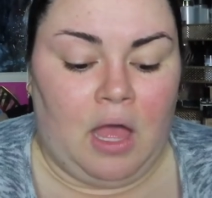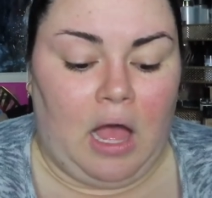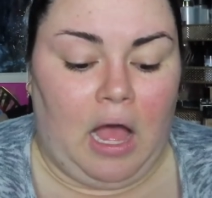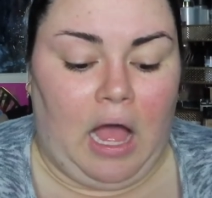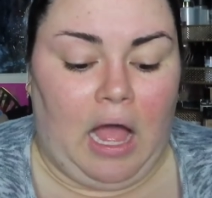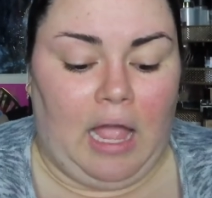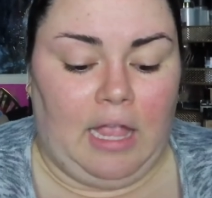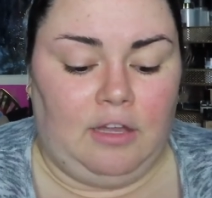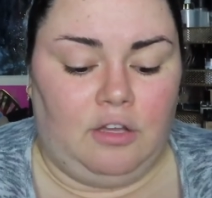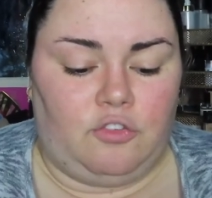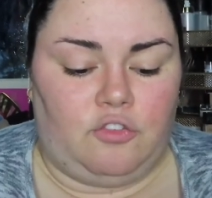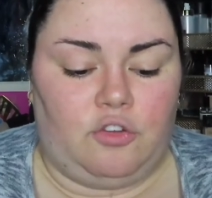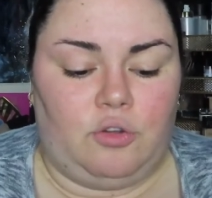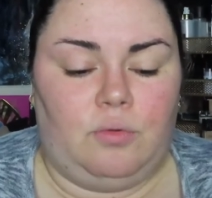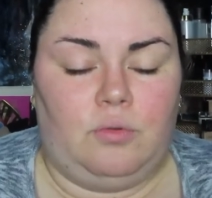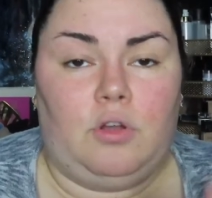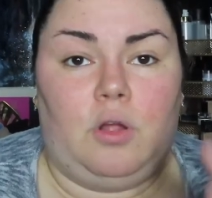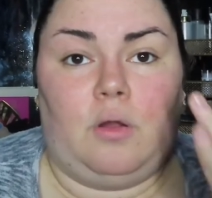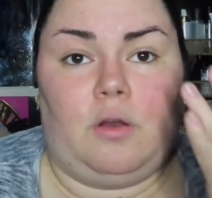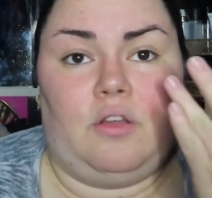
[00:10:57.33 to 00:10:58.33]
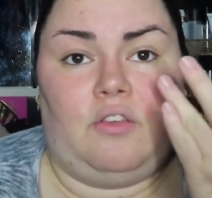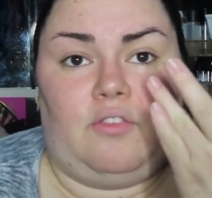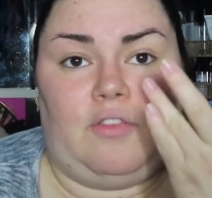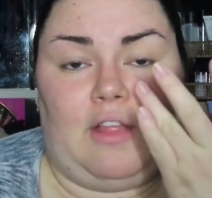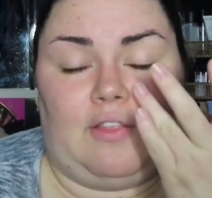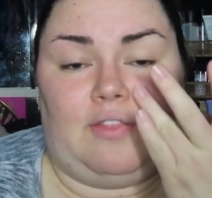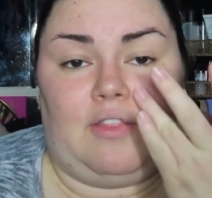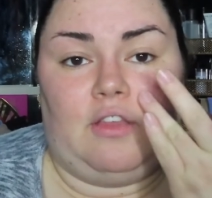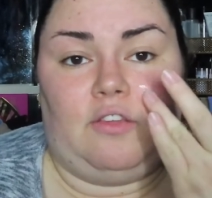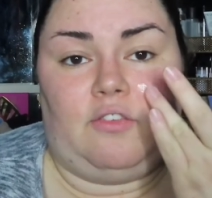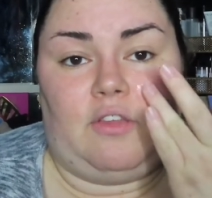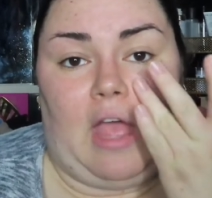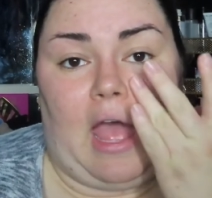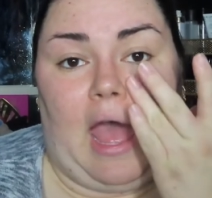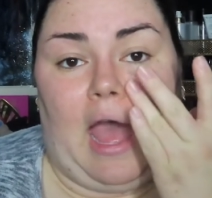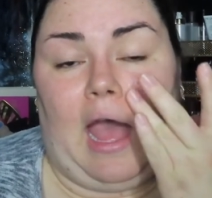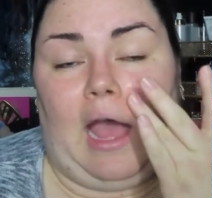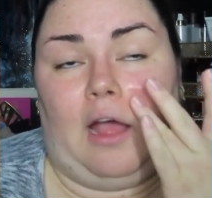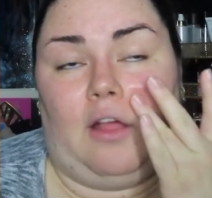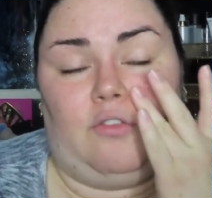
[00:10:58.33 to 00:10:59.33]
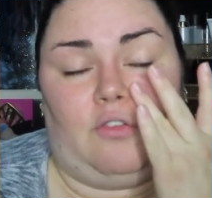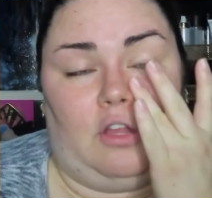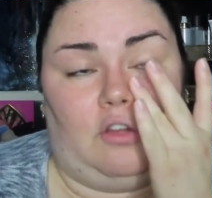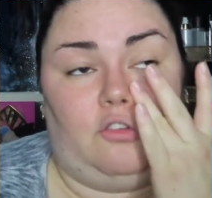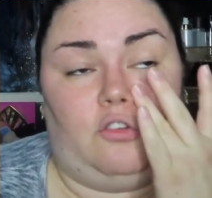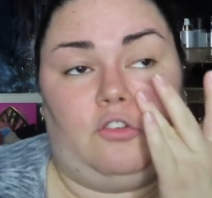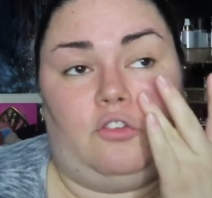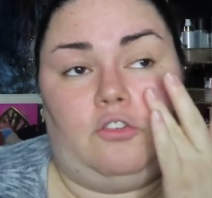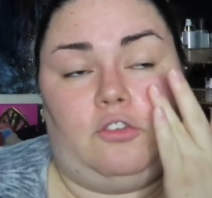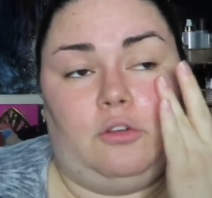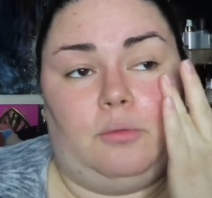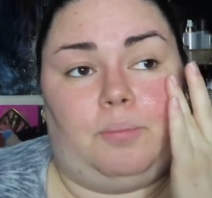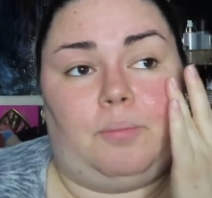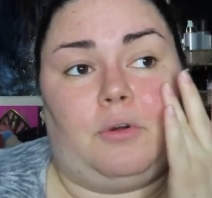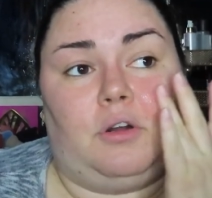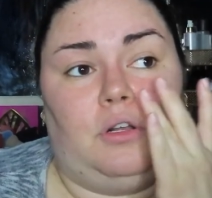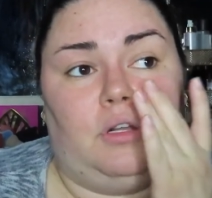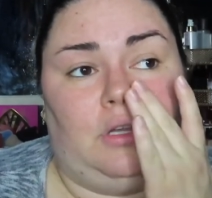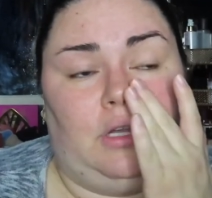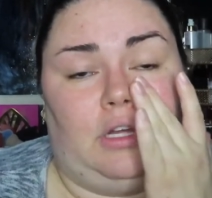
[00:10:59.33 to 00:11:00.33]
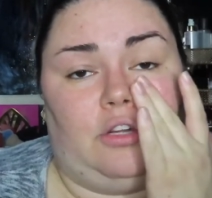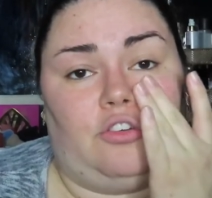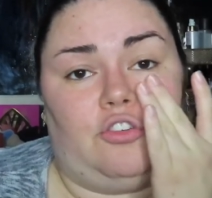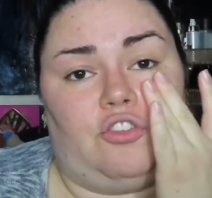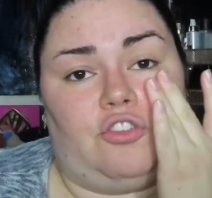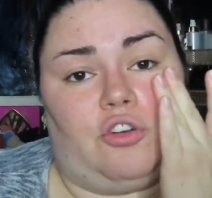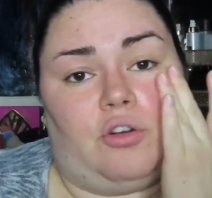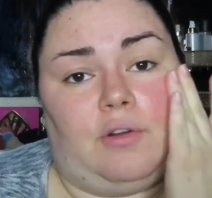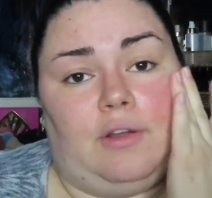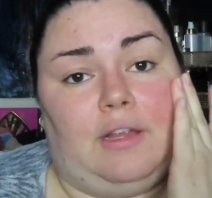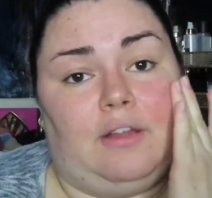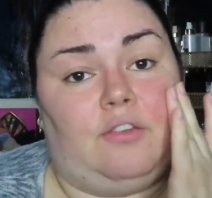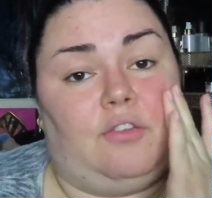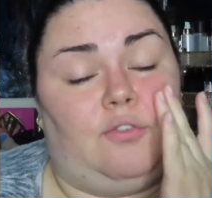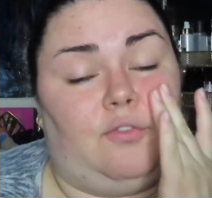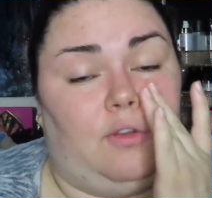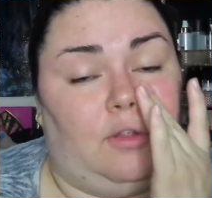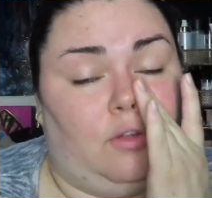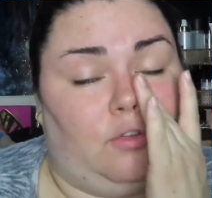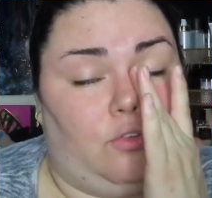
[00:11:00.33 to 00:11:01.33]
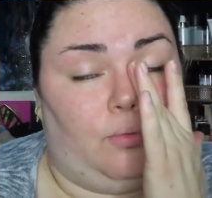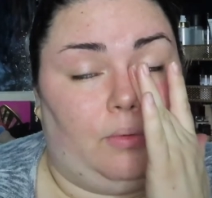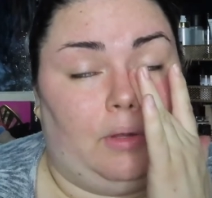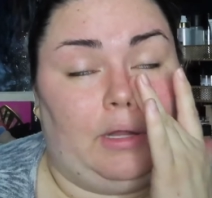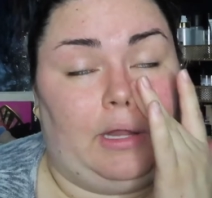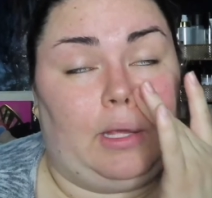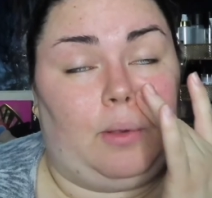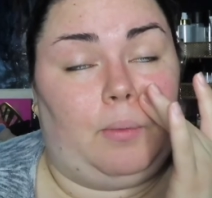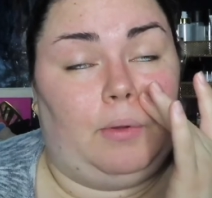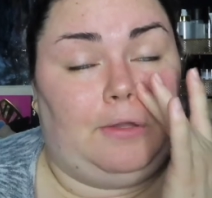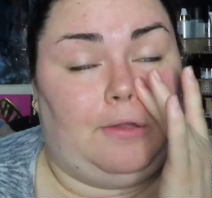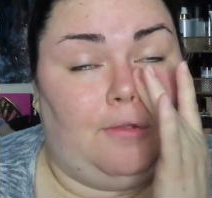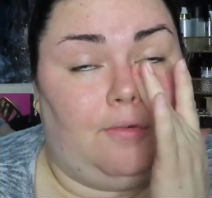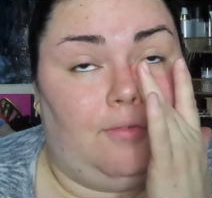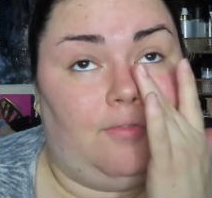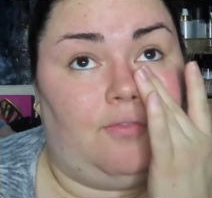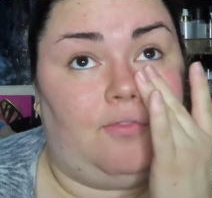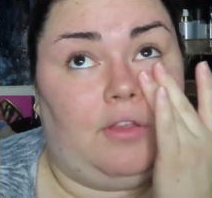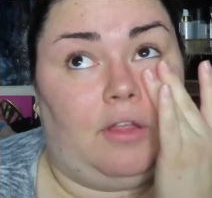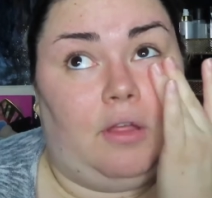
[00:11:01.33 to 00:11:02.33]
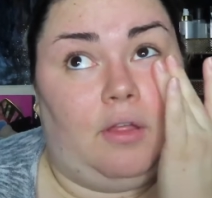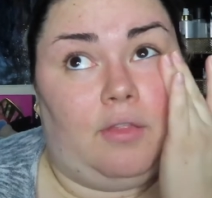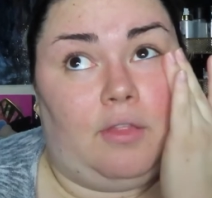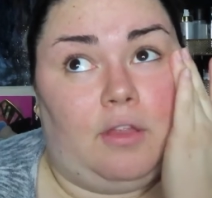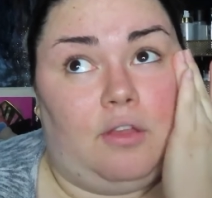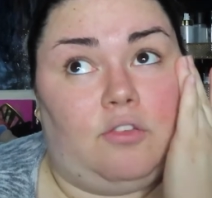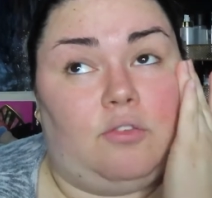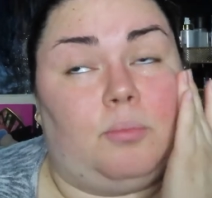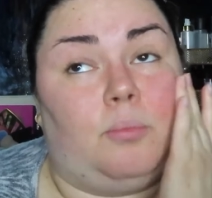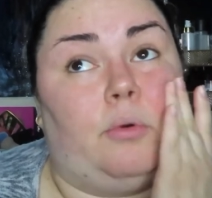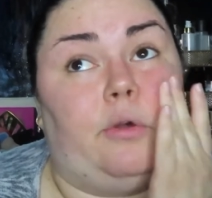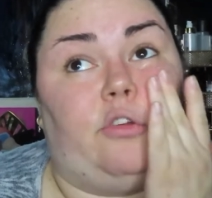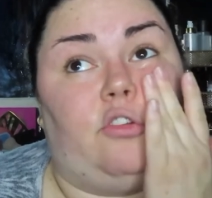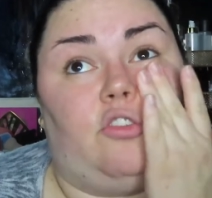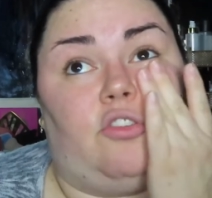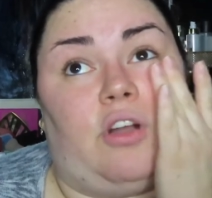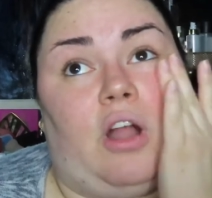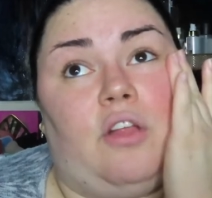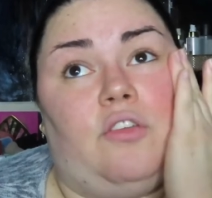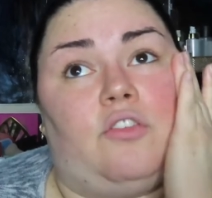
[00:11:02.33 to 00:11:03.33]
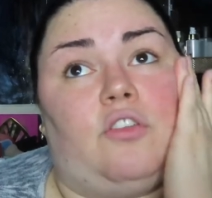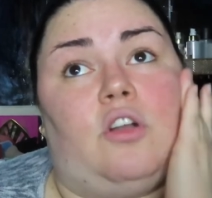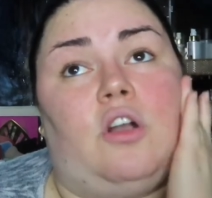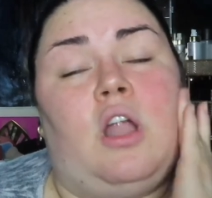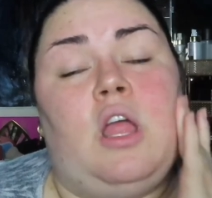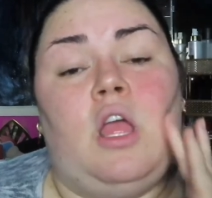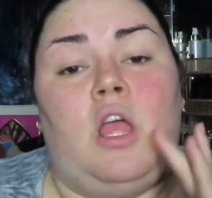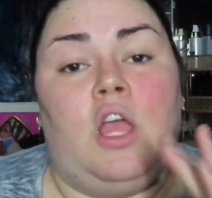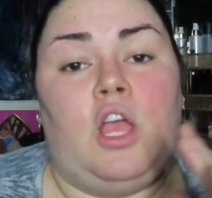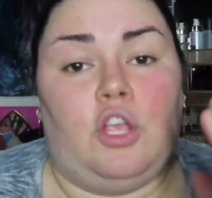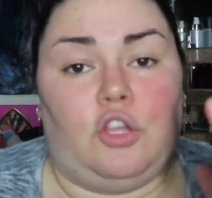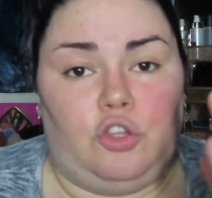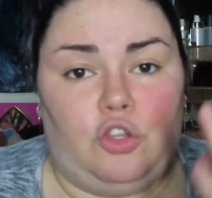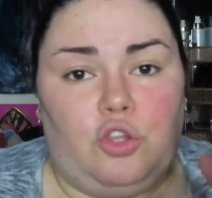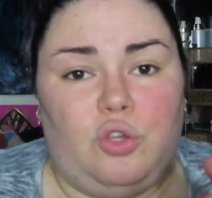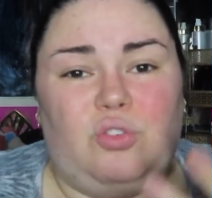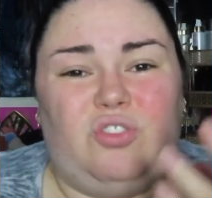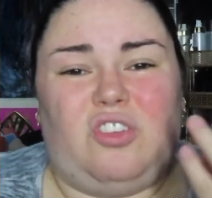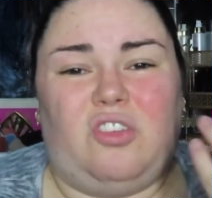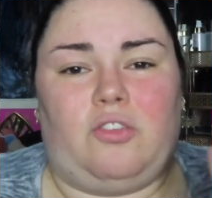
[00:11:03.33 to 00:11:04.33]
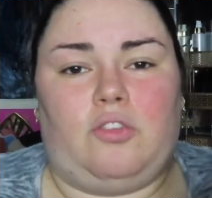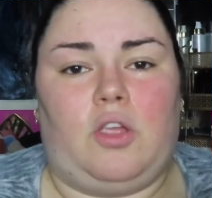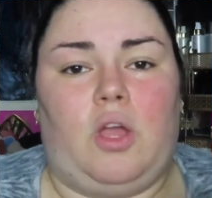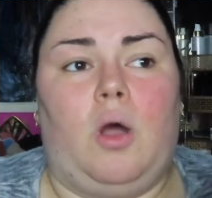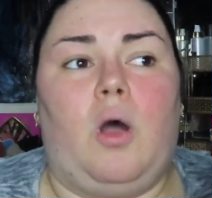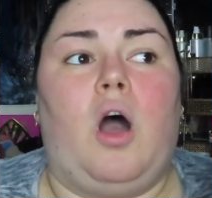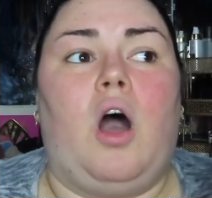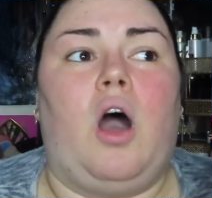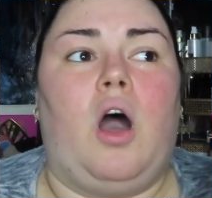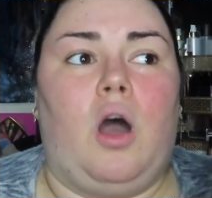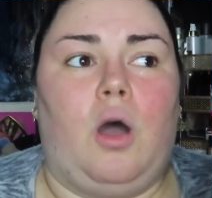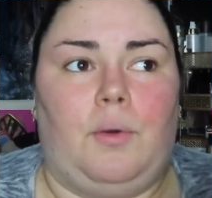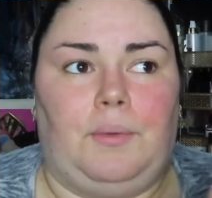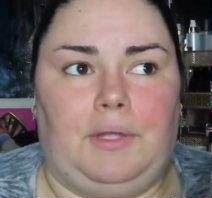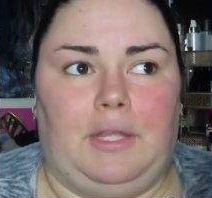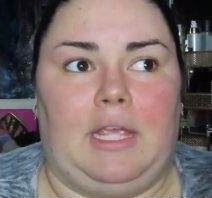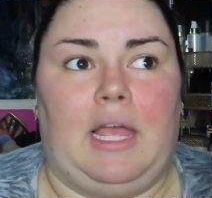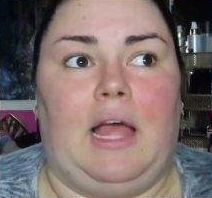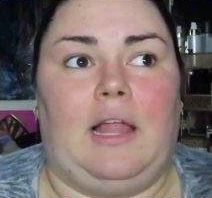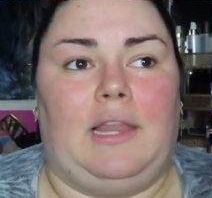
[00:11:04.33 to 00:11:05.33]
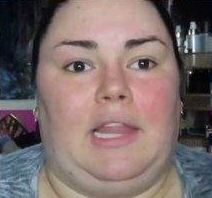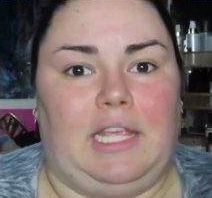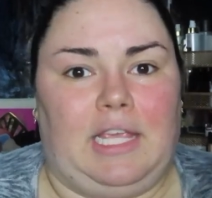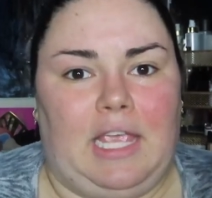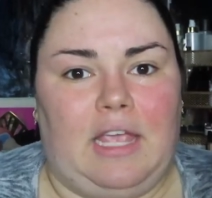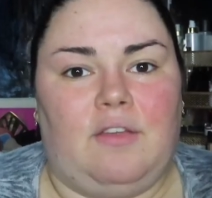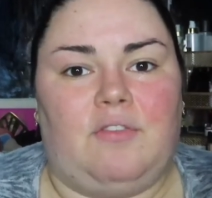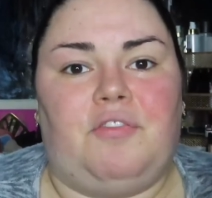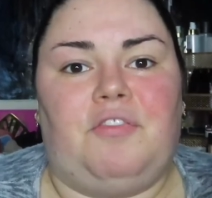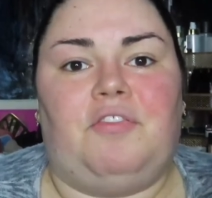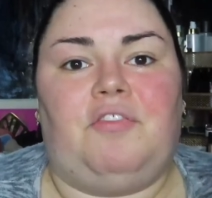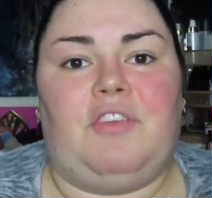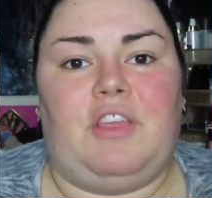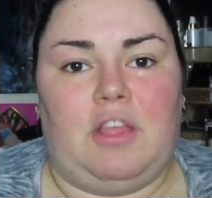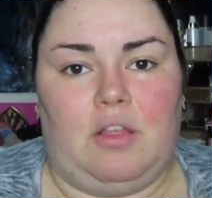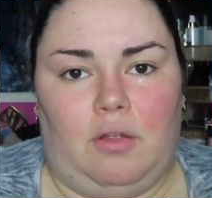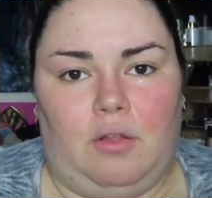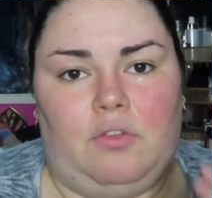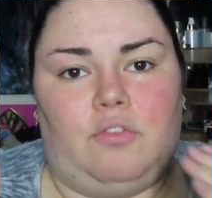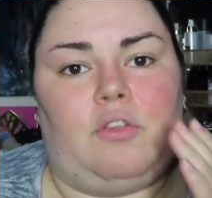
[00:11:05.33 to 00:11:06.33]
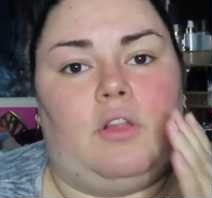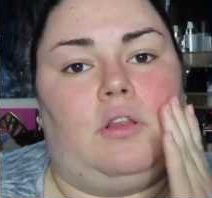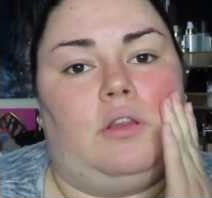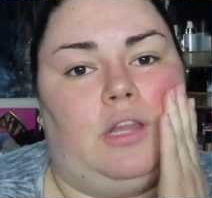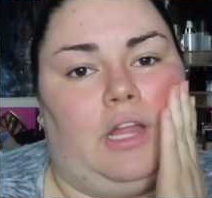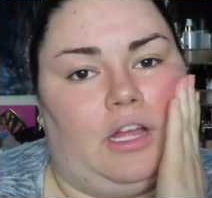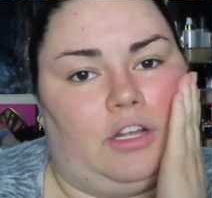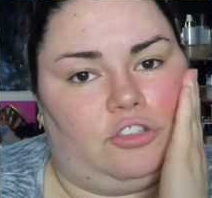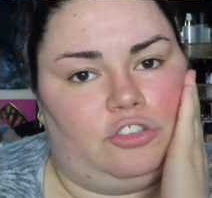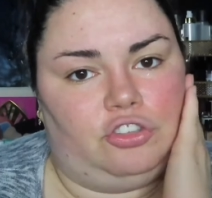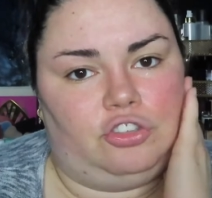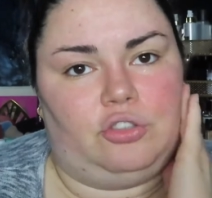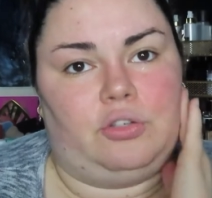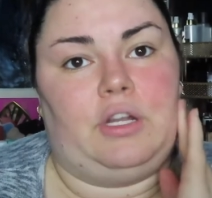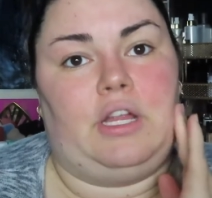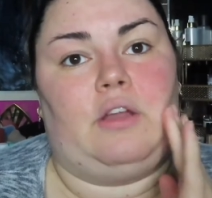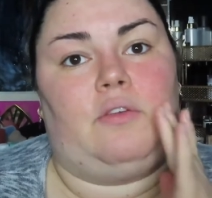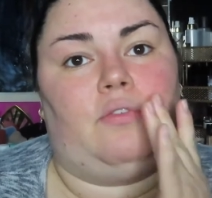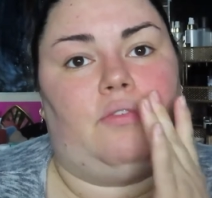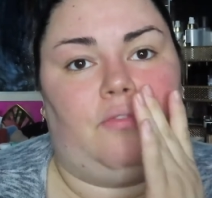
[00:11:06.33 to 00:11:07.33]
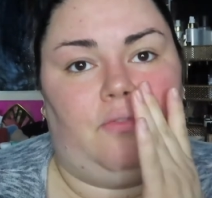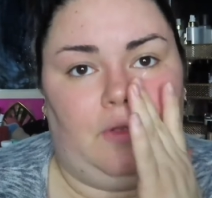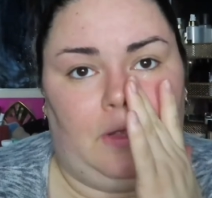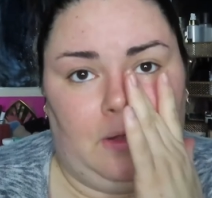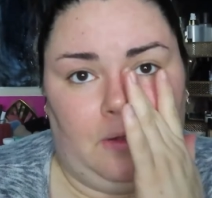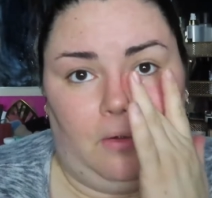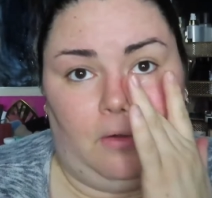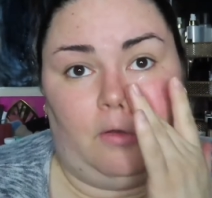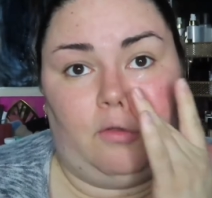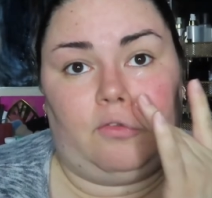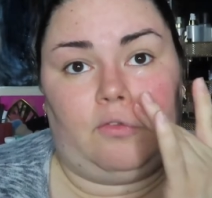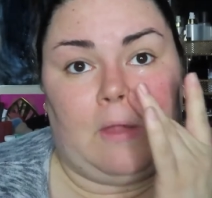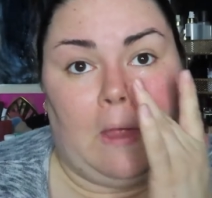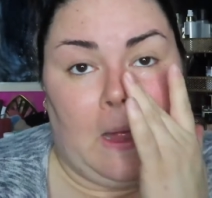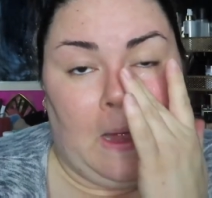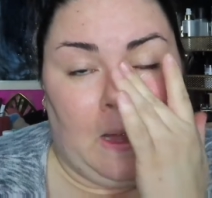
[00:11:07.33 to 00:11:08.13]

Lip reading: I do notice that this has a super luxurious feel it. Like, when you feel this moisturizer, you just go, oh yeah, like, it feels luxury. It feels